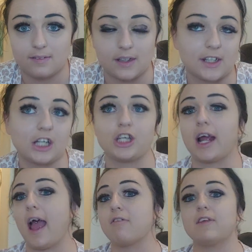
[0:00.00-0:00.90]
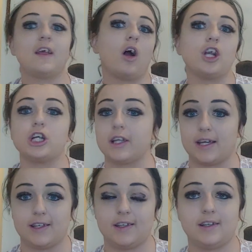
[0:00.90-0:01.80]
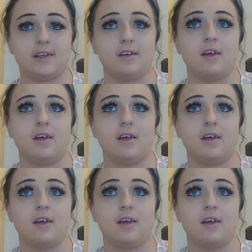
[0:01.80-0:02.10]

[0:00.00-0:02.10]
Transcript: That's going to check everything on your list.